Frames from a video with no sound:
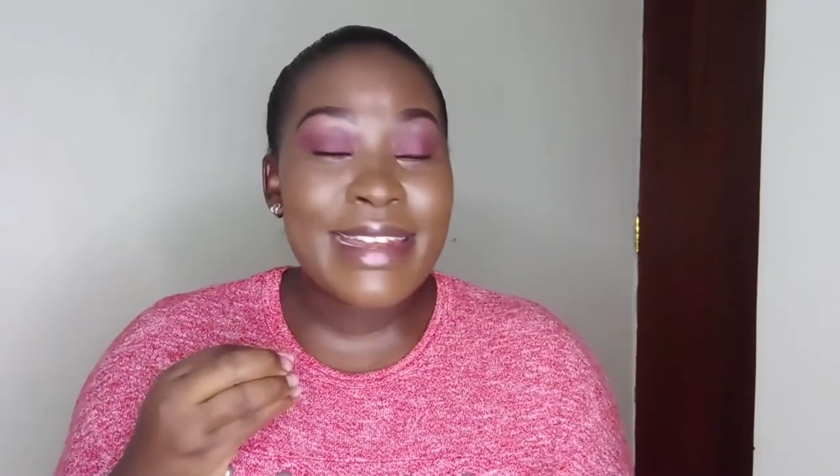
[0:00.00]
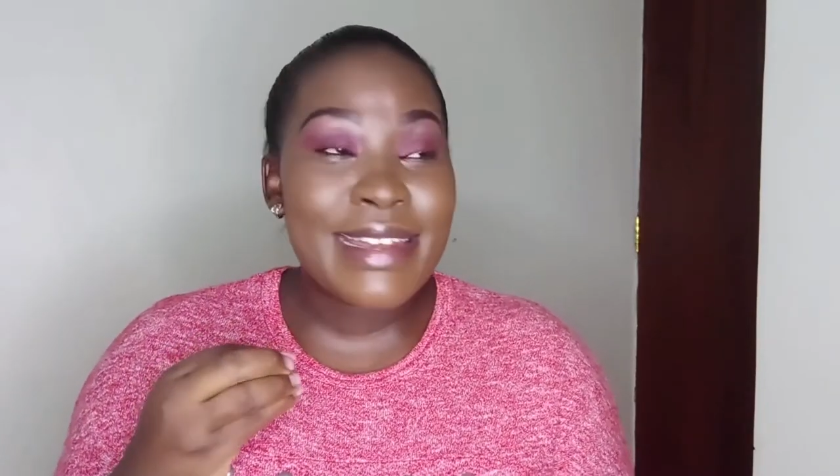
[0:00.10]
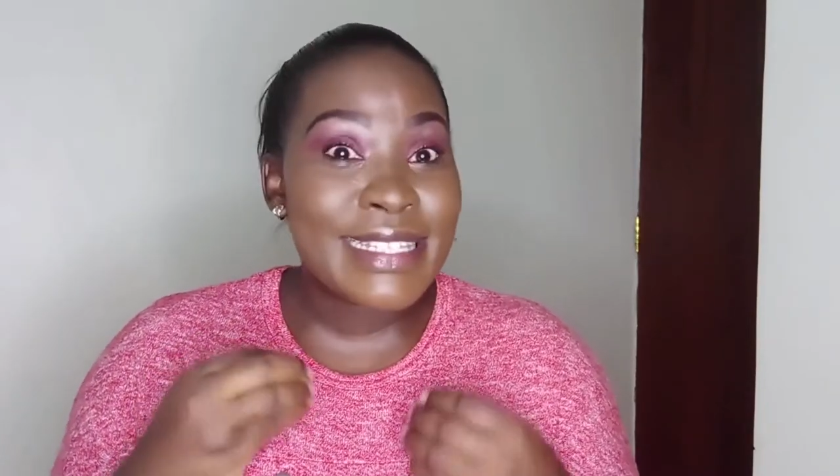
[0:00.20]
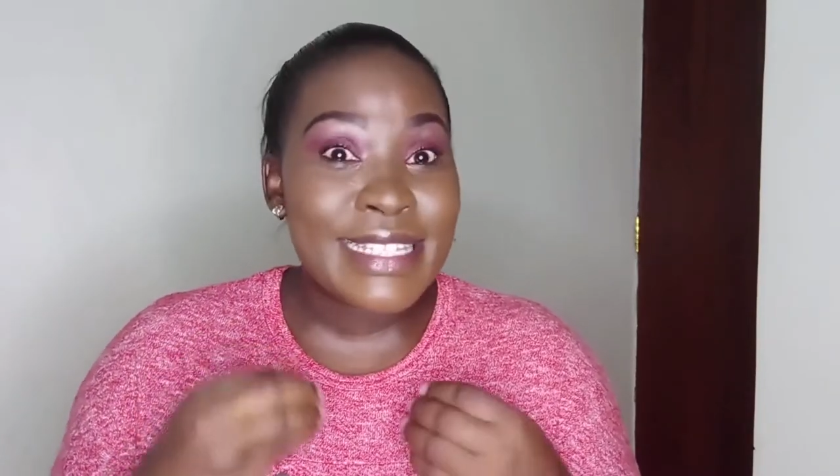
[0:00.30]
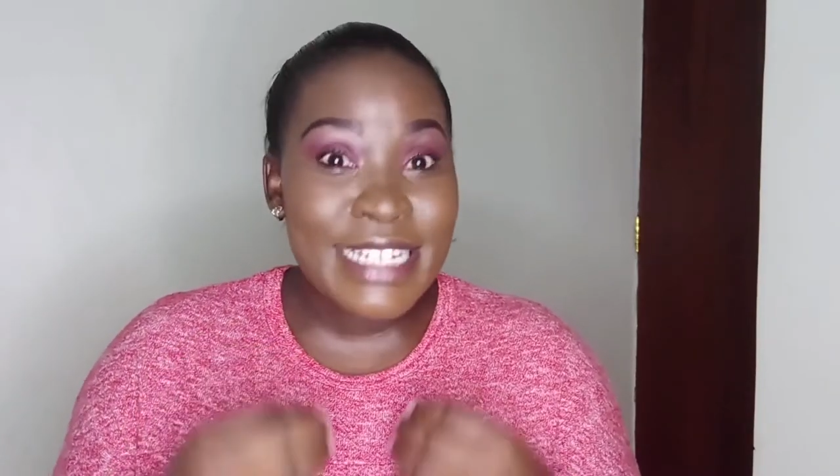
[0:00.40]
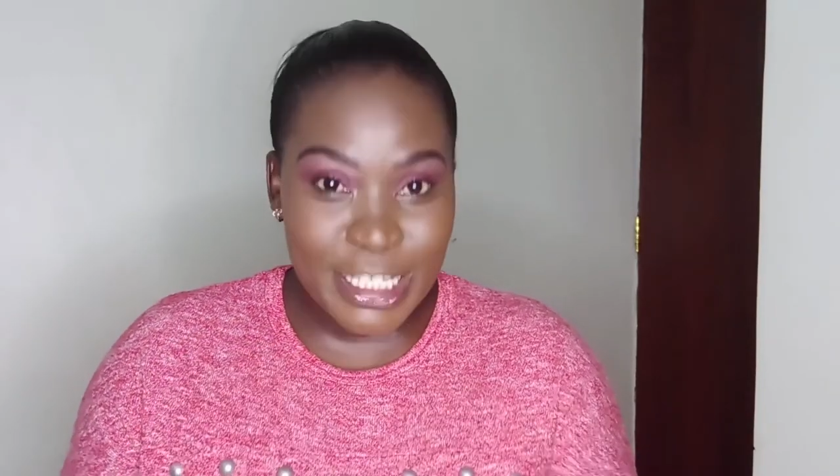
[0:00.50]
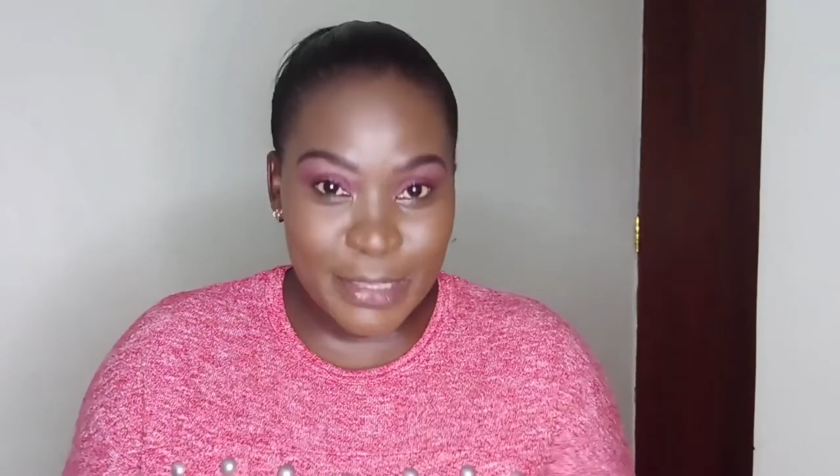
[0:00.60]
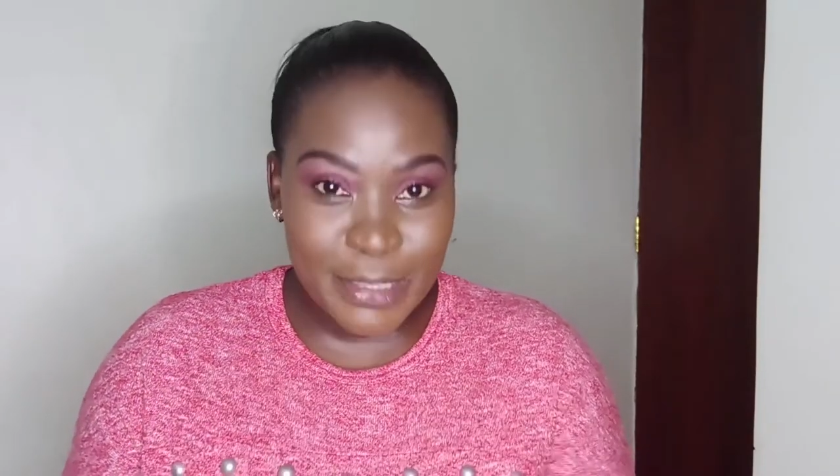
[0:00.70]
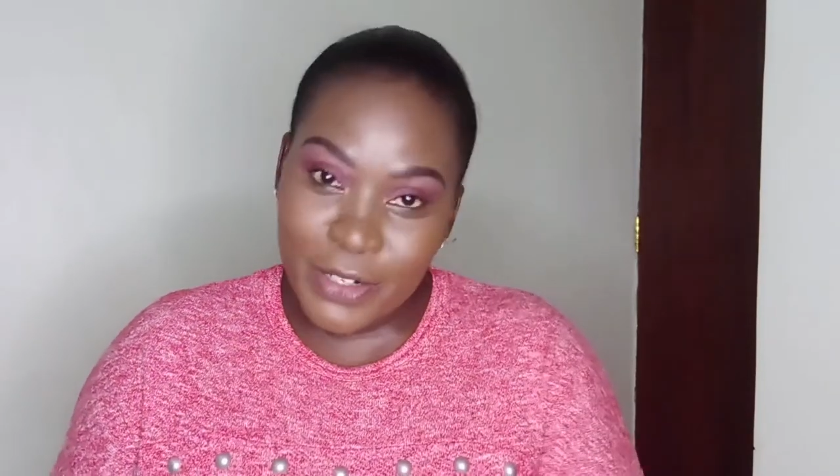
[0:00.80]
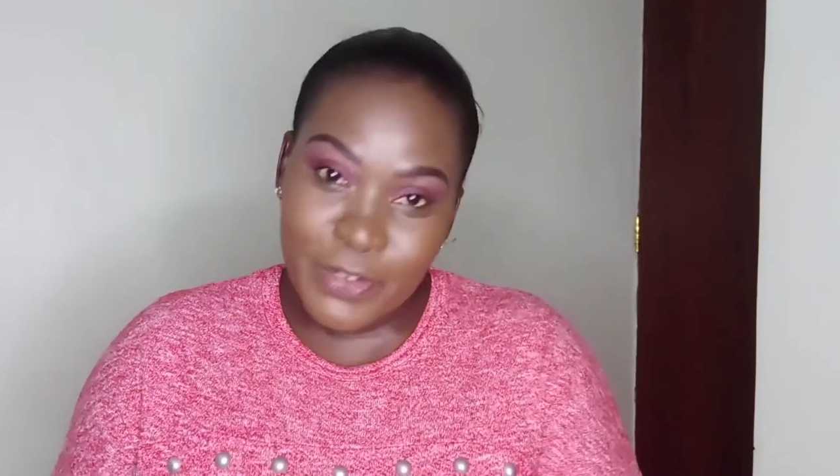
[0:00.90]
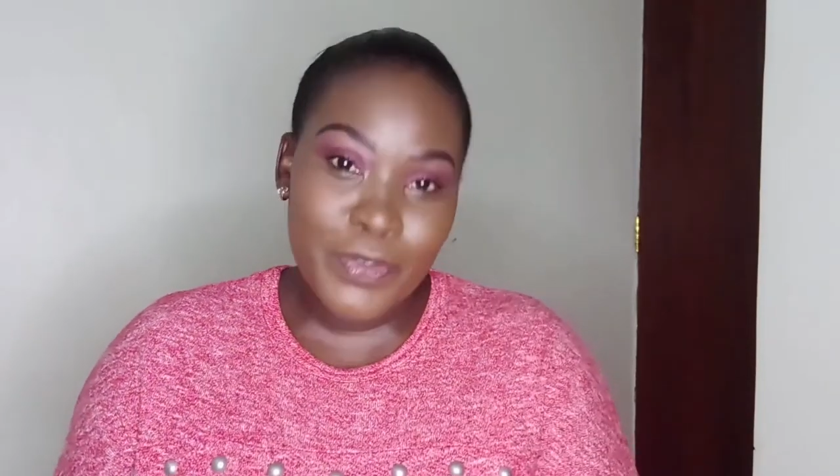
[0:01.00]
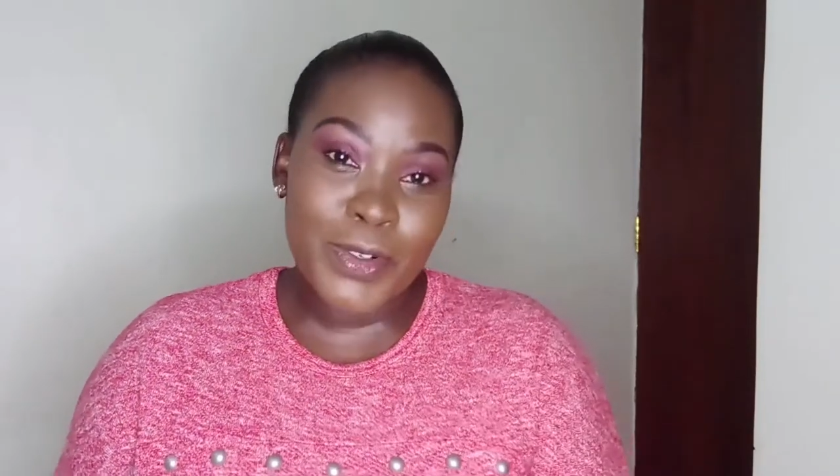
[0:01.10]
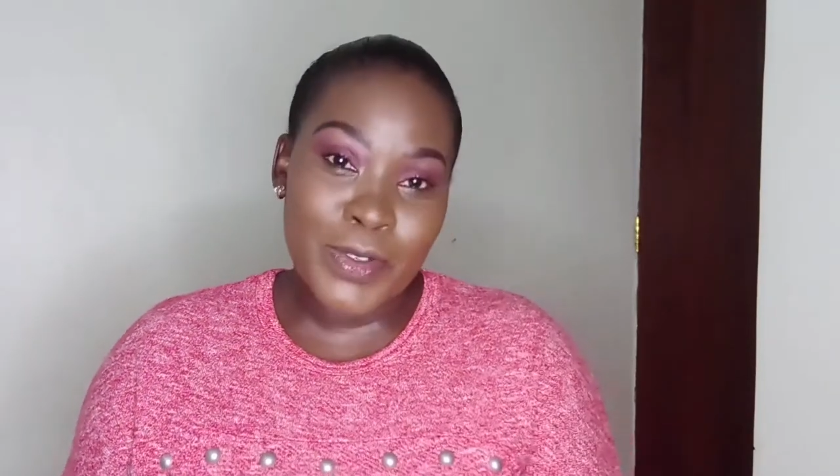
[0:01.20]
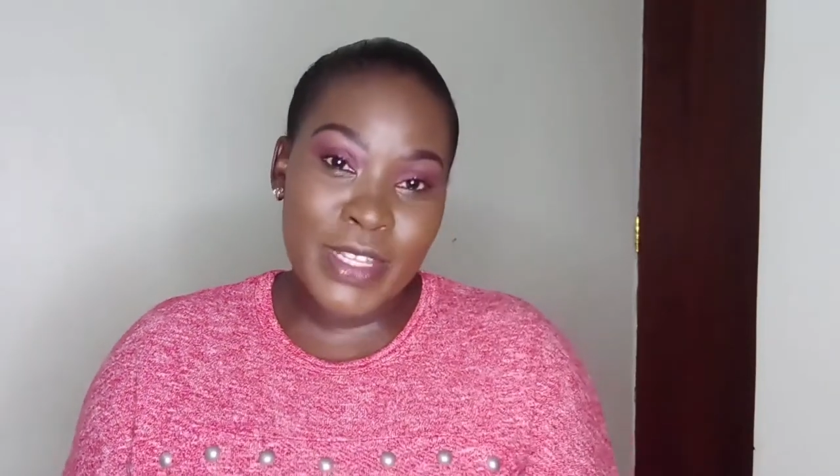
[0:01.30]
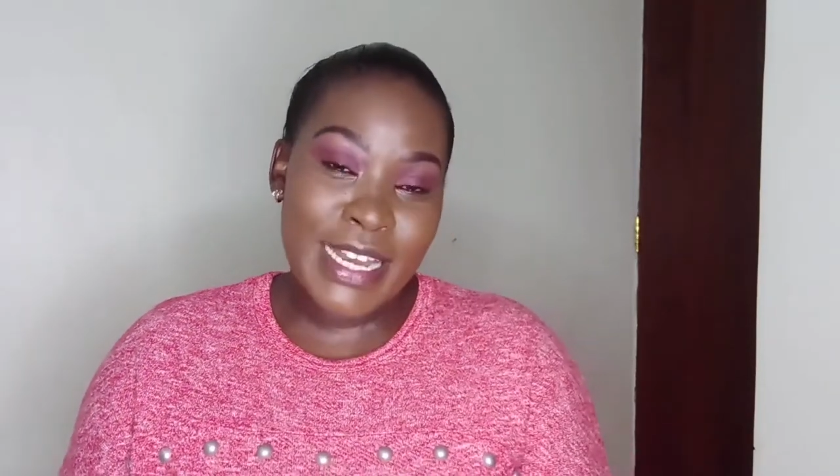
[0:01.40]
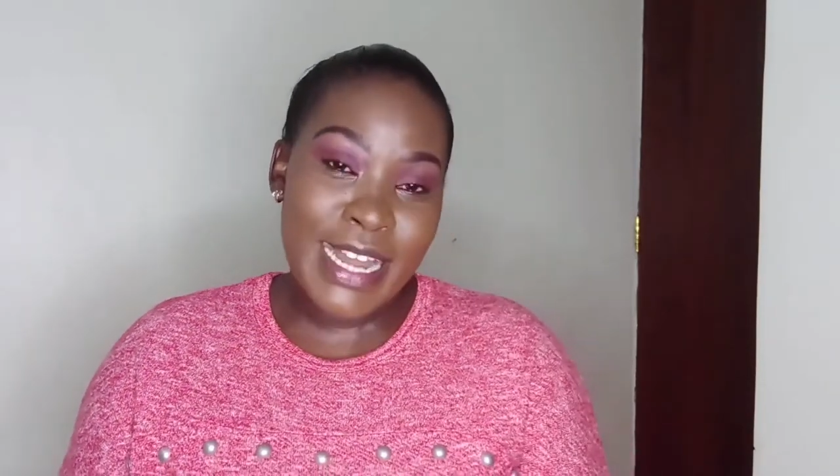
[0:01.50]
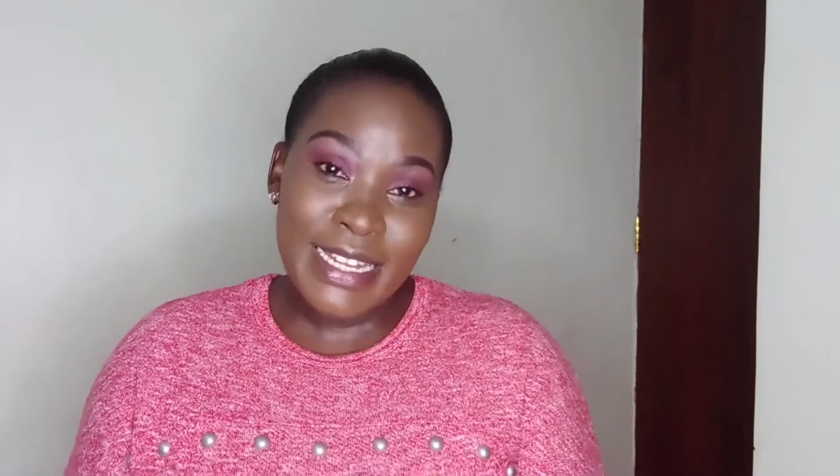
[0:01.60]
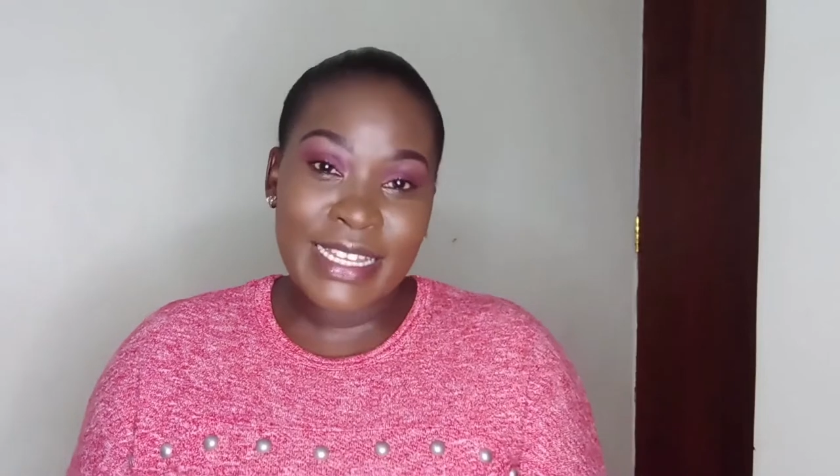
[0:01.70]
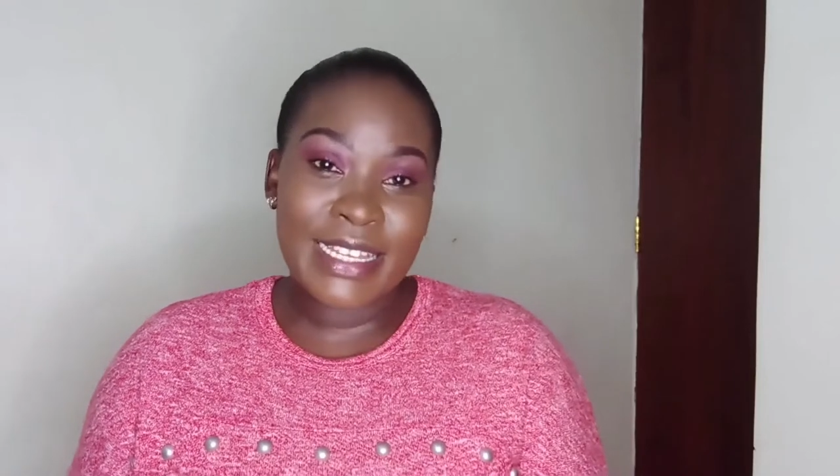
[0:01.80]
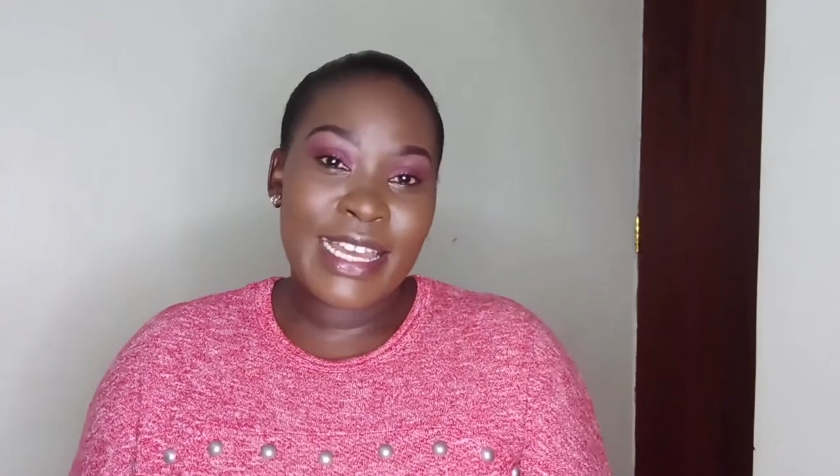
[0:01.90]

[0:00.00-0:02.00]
disrespectful to the nanny.